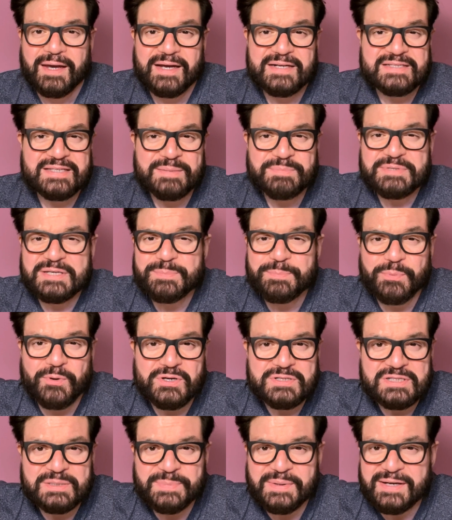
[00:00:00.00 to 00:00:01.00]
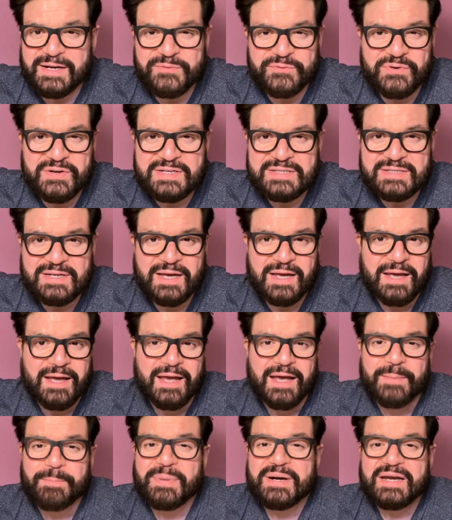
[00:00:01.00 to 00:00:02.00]
It seems impossible at first,
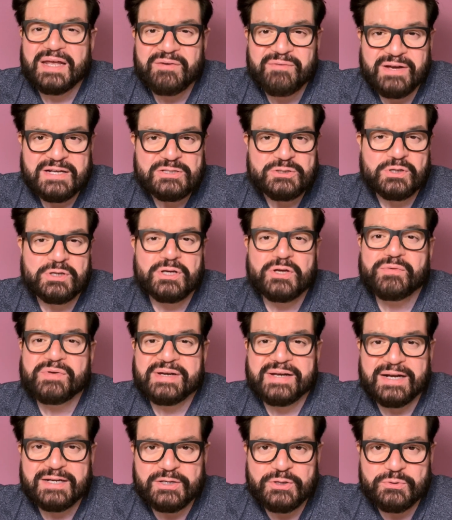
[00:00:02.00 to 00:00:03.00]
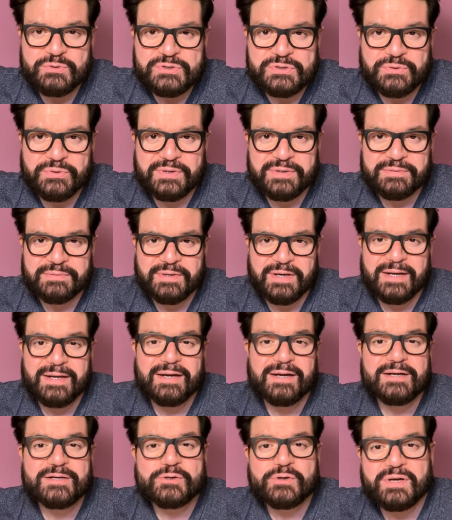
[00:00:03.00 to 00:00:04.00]
but eventually you will get used to it
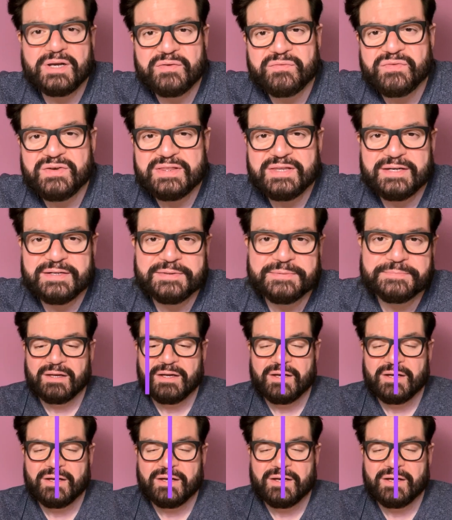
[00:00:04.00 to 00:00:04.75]
and learn to live with it.